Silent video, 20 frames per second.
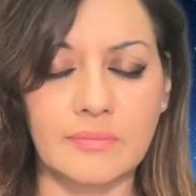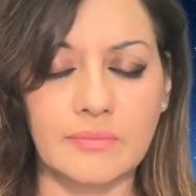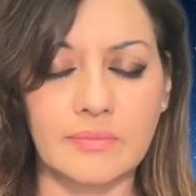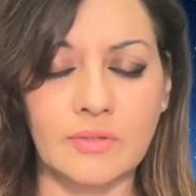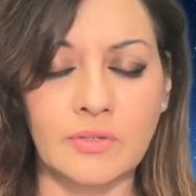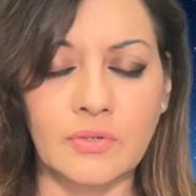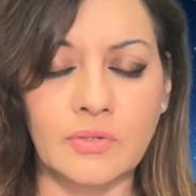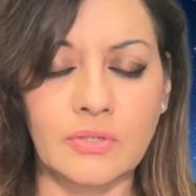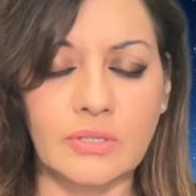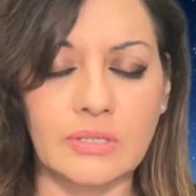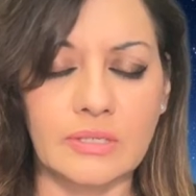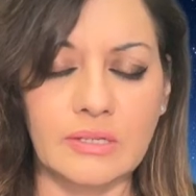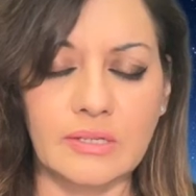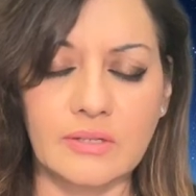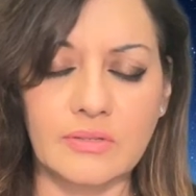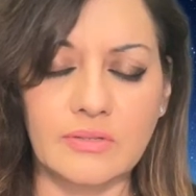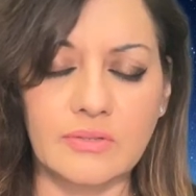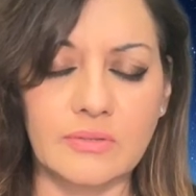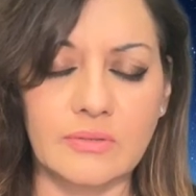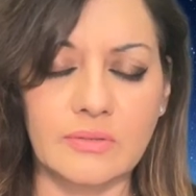New
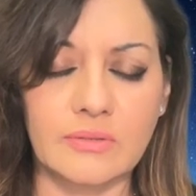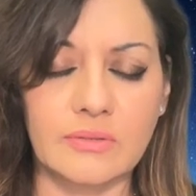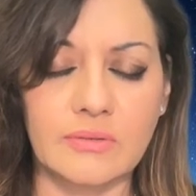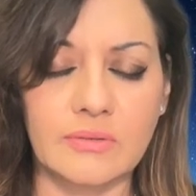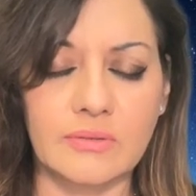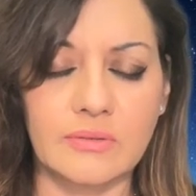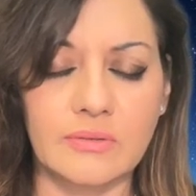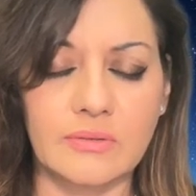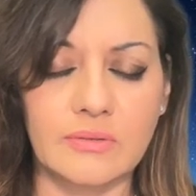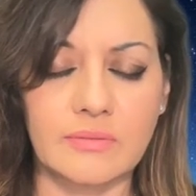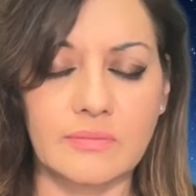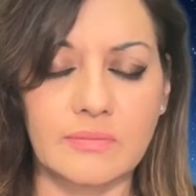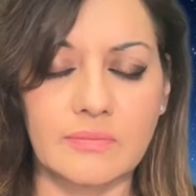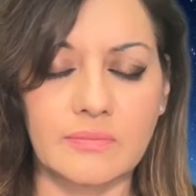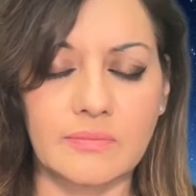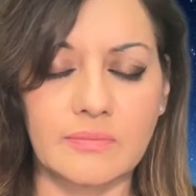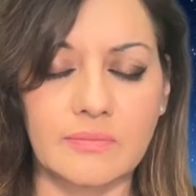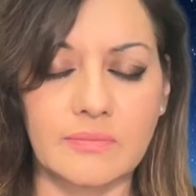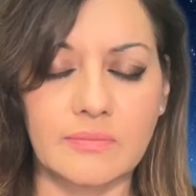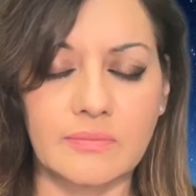connections,
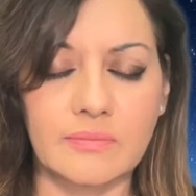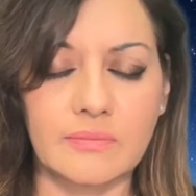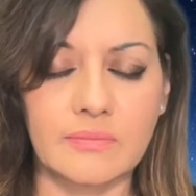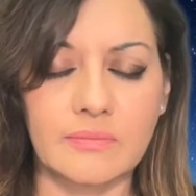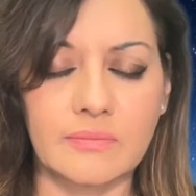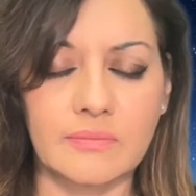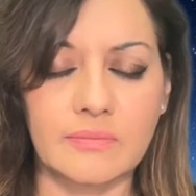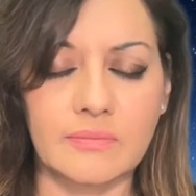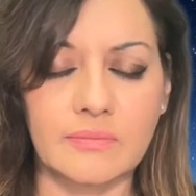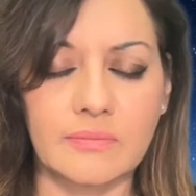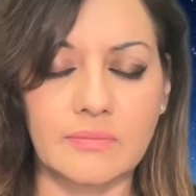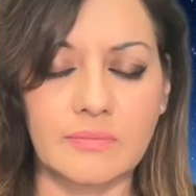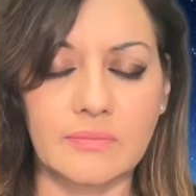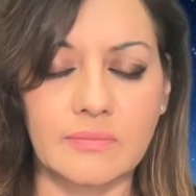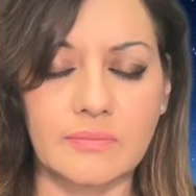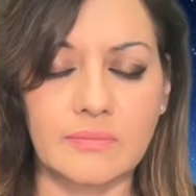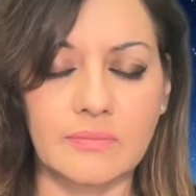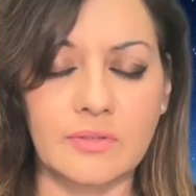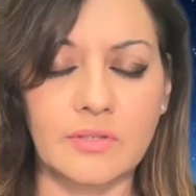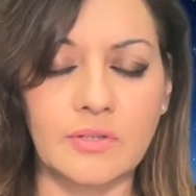
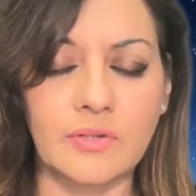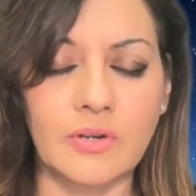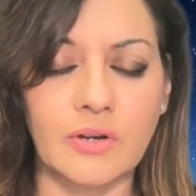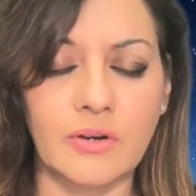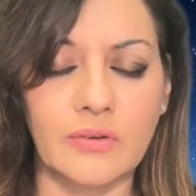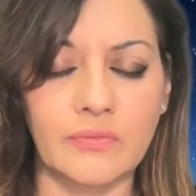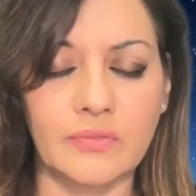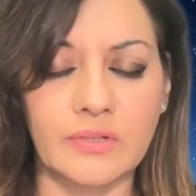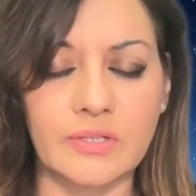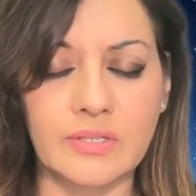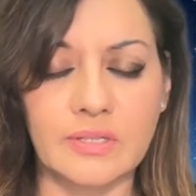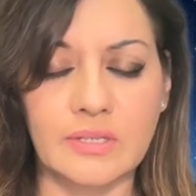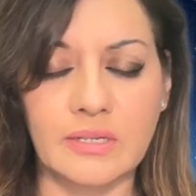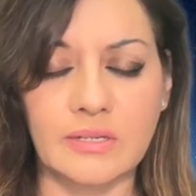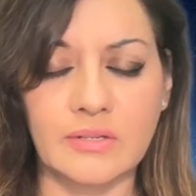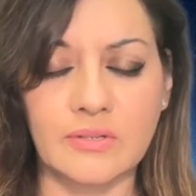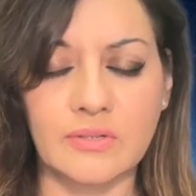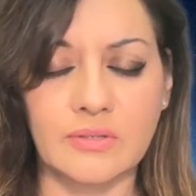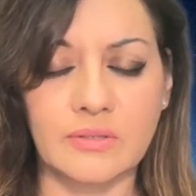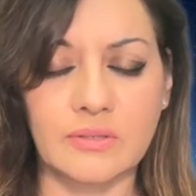new
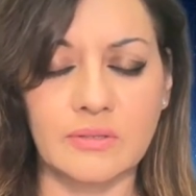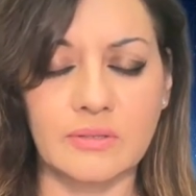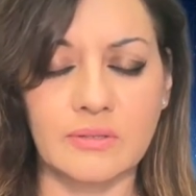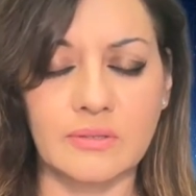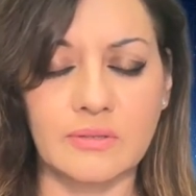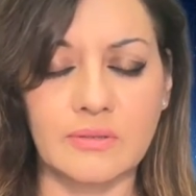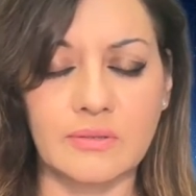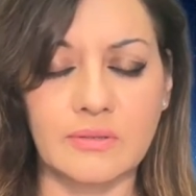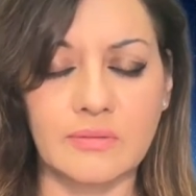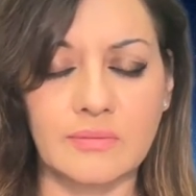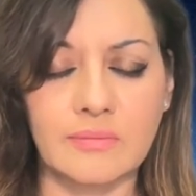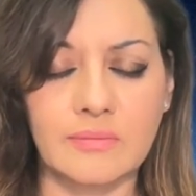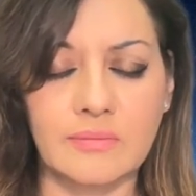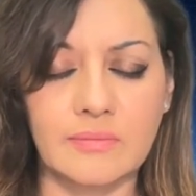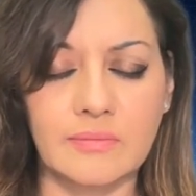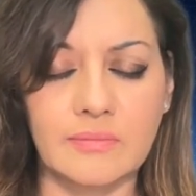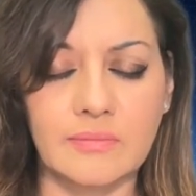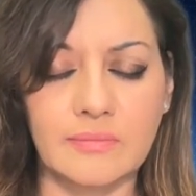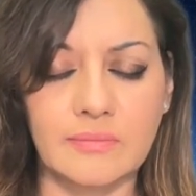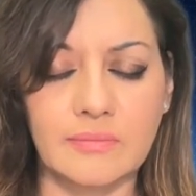conversations,
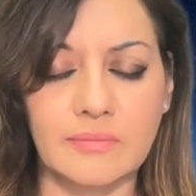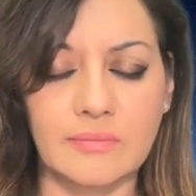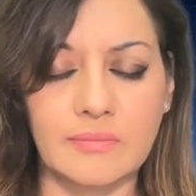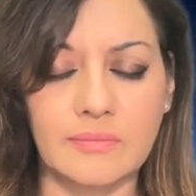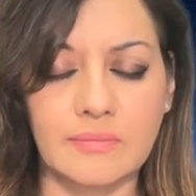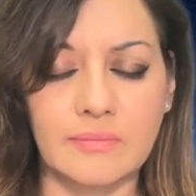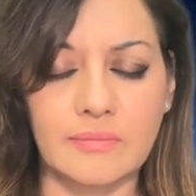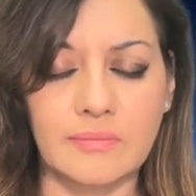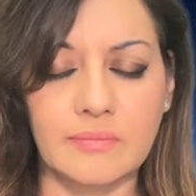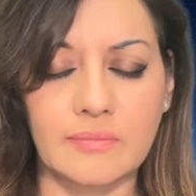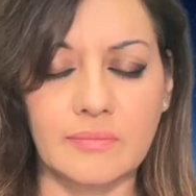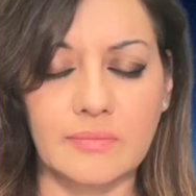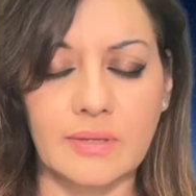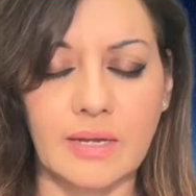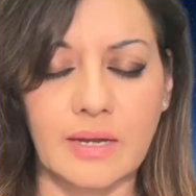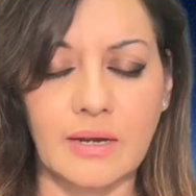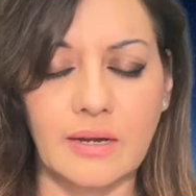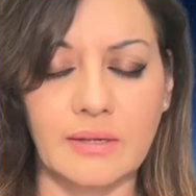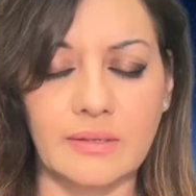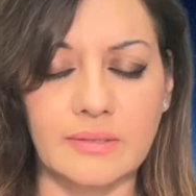
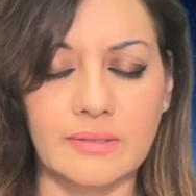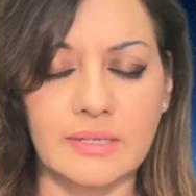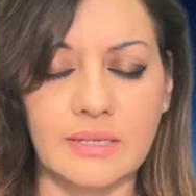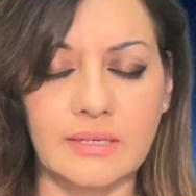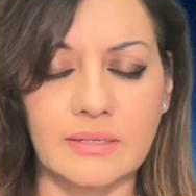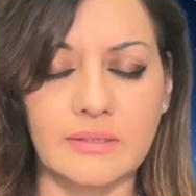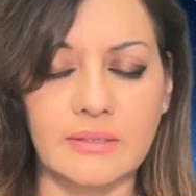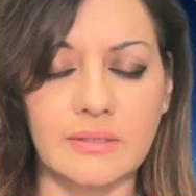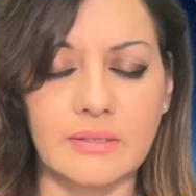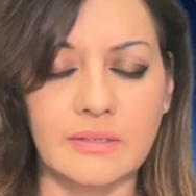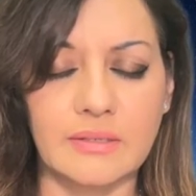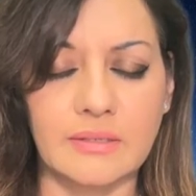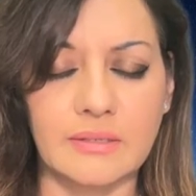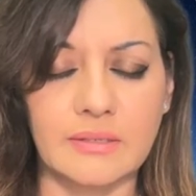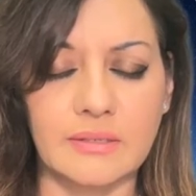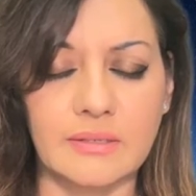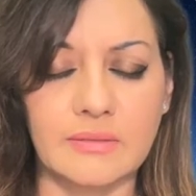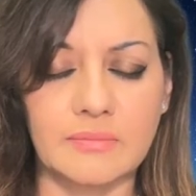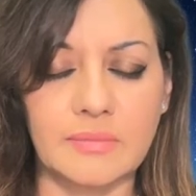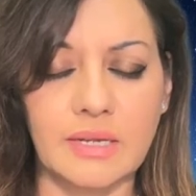
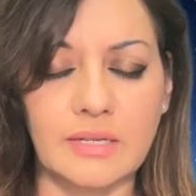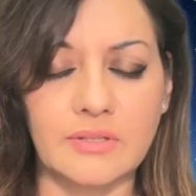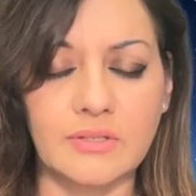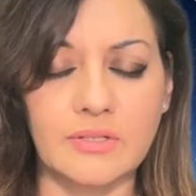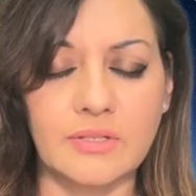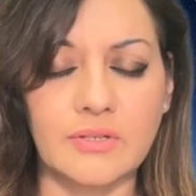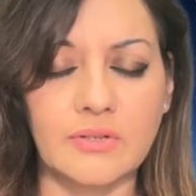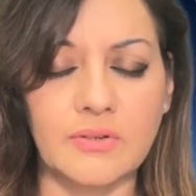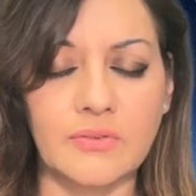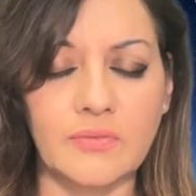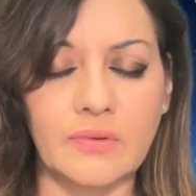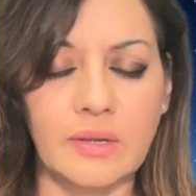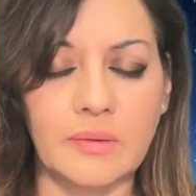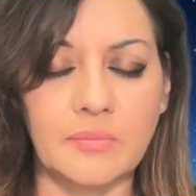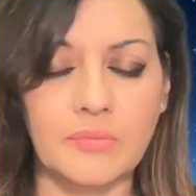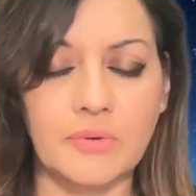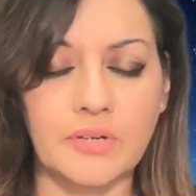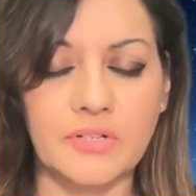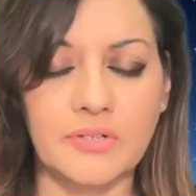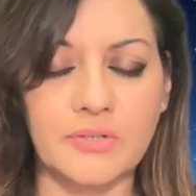heart-centeredness matching your
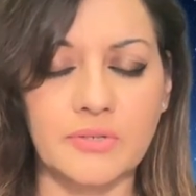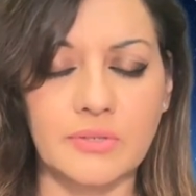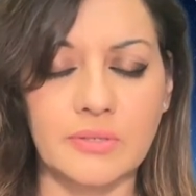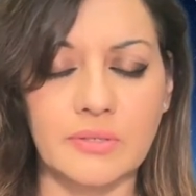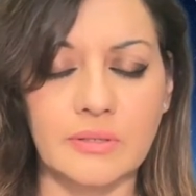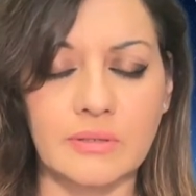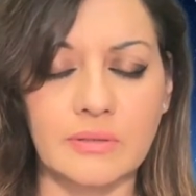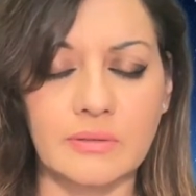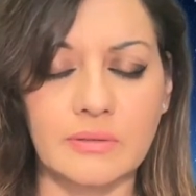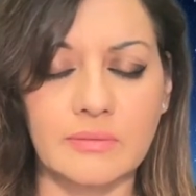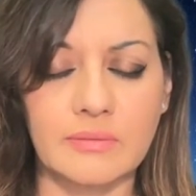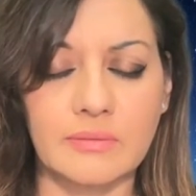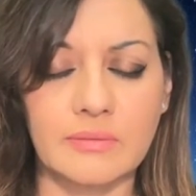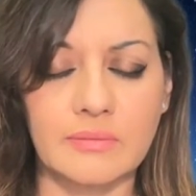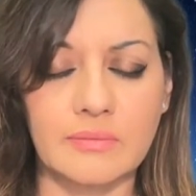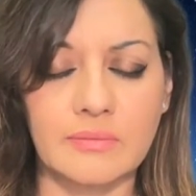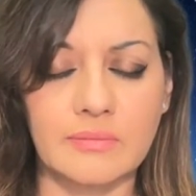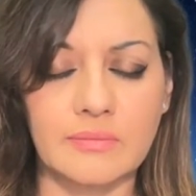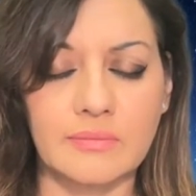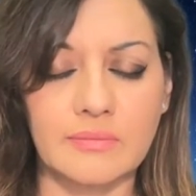vibration,
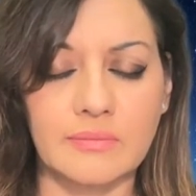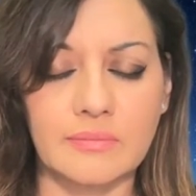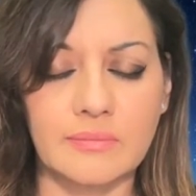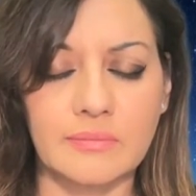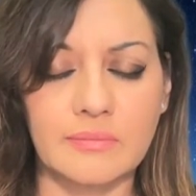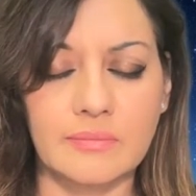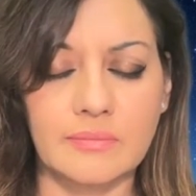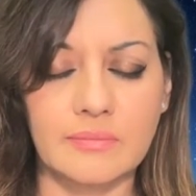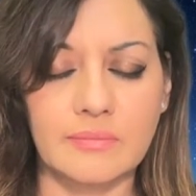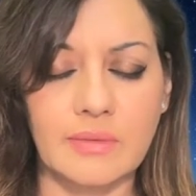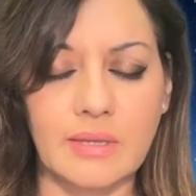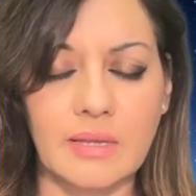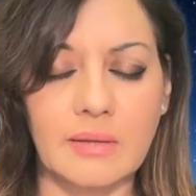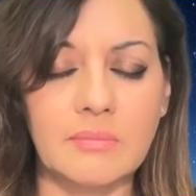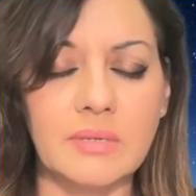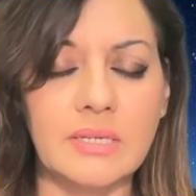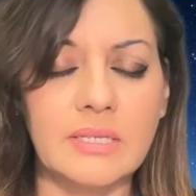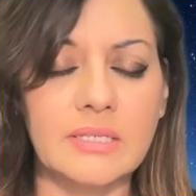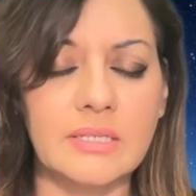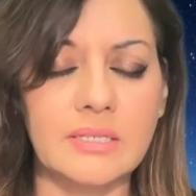
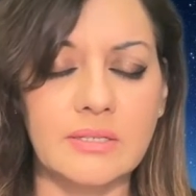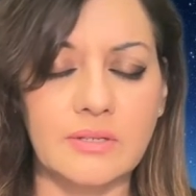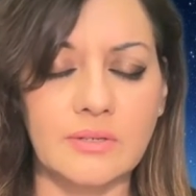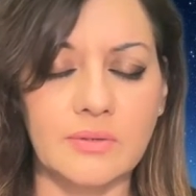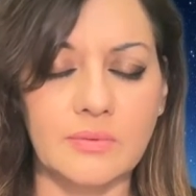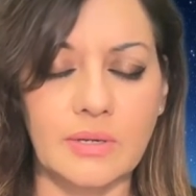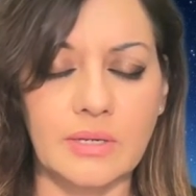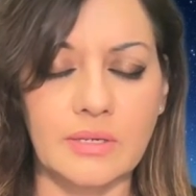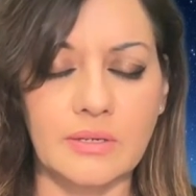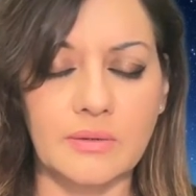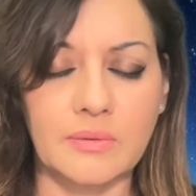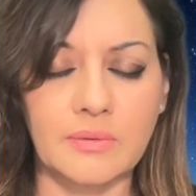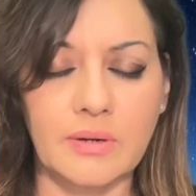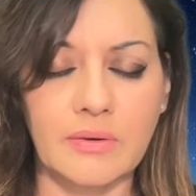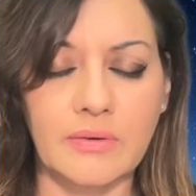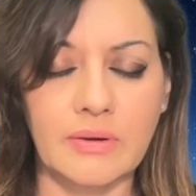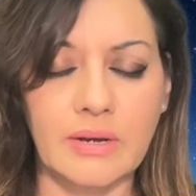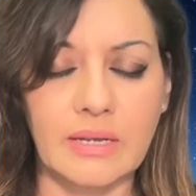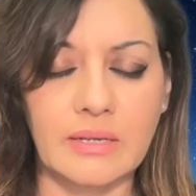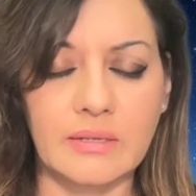meeting you where you
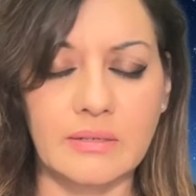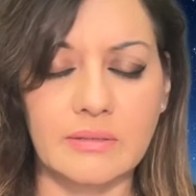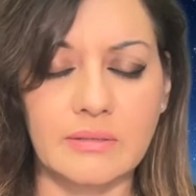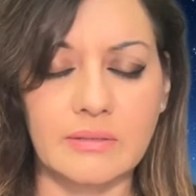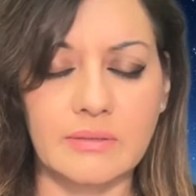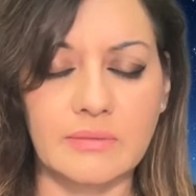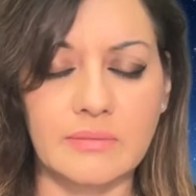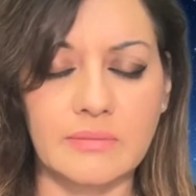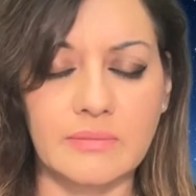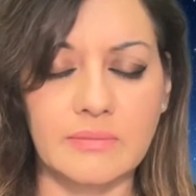are at,